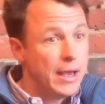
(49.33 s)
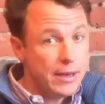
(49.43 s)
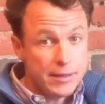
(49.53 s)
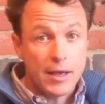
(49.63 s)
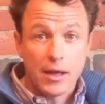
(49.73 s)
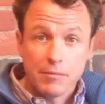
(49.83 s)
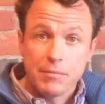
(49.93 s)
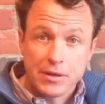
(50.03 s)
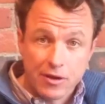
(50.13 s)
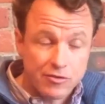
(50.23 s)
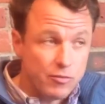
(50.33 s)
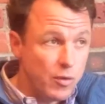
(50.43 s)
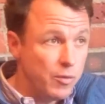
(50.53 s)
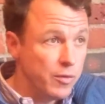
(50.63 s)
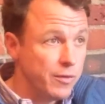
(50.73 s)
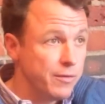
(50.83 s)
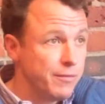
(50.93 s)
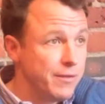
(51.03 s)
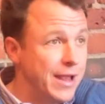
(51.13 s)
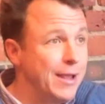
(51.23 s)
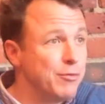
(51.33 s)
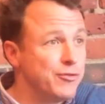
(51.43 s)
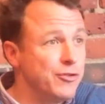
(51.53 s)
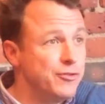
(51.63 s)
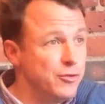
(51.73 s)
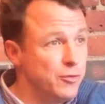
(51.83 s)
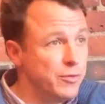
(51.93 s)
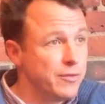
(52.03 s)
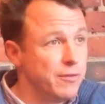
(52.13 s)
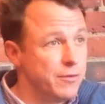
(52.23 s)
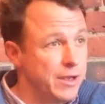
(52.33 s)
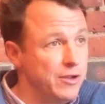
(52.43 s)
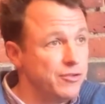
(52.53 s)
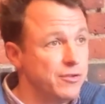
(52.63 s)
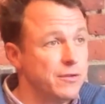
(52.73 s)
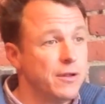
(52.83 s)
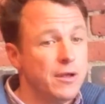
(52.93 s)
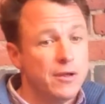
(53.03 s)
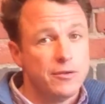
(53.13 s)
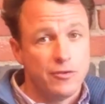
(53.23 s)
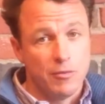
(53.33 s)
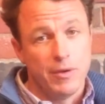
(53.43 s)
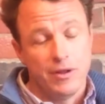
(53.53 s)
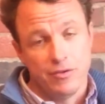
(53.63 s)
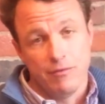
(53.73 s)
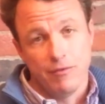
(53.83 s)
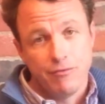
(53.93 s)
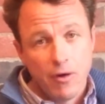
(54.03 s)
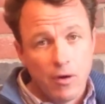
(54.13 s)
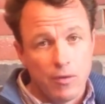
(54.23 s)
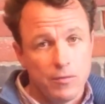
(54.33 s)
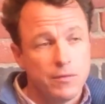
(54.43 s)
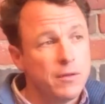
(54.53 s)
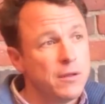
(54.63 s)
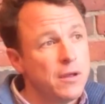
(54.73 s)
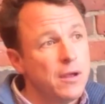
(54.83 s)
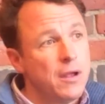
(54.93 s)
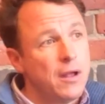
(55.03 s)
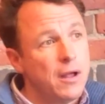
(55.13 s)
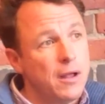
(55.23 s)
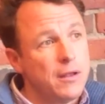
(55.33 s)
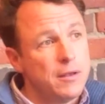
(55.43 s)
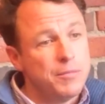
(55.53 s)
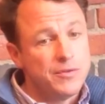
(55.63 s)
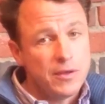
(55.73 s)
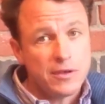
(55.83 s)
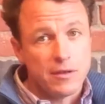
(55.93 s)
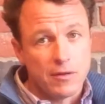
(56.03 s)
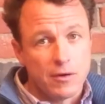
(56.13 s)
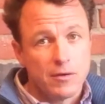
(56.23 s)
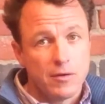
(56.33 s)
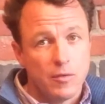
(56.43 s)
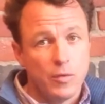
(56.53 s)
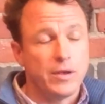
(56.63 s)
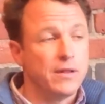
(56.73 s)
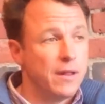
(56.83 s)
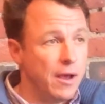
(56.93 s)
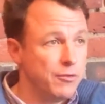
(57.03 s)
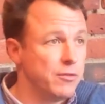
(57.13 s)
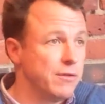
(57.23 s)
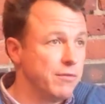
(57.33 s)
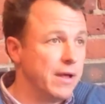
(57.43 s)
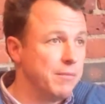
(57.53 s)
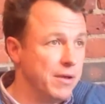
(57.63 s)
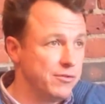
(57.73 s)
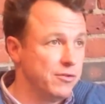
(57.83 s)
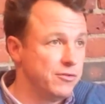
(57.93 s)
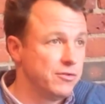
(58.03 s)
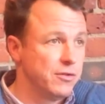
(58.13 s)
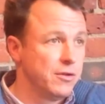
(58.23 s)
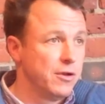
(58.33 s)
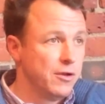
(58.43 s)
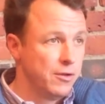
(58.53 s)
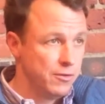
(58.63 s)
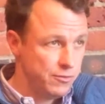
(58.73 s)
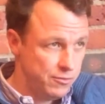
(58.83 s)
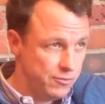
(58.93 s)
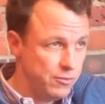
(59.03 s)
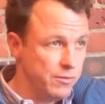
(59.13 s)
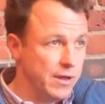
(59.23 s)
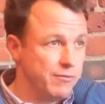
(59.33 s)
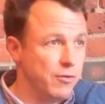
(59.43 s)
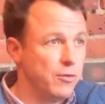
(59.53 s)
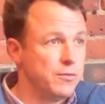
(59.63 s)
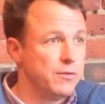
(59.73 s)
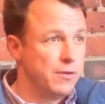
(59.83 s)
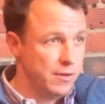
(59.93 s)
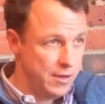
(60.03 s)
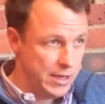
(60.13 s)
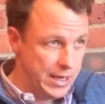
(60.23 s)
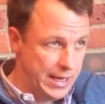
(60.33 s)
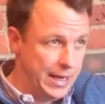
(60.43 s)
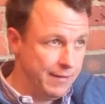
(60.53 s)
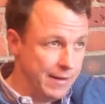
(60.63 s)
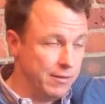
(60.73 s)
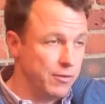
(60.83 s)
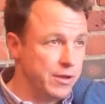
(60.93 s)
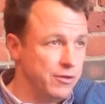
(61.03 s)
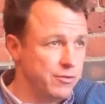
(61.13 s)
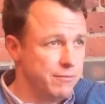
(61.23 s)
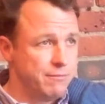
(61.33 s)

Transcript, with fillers: And again, because of what we're able to do with the location determination of a phone, in particular, we can now deliver that message to that phone in that location.